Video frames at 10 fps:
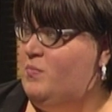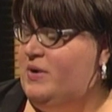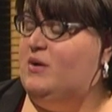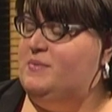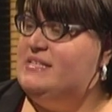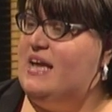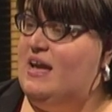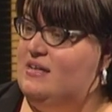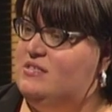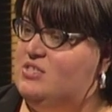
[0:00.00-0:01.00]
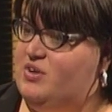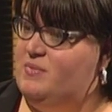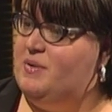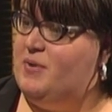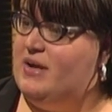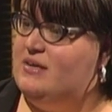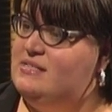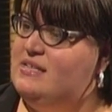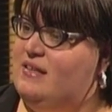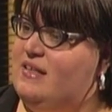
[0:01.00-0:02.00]
when I was scanned during my
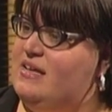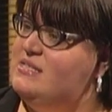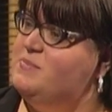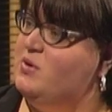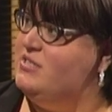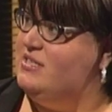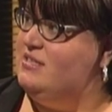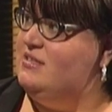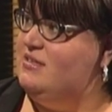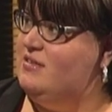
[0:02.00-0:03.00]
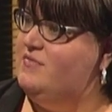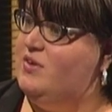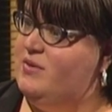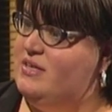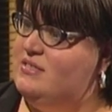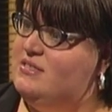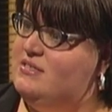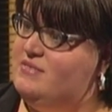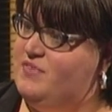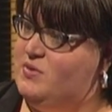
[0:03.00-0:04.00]
pregnancy, they spotted the fluid
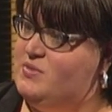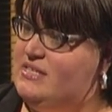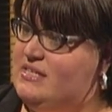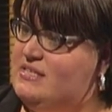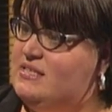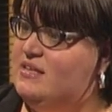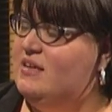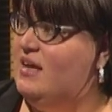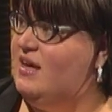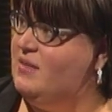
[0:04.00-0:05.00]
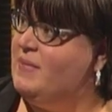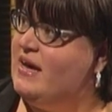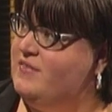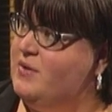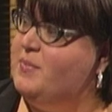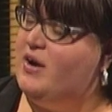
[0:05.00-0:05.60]
field cyst at the back of her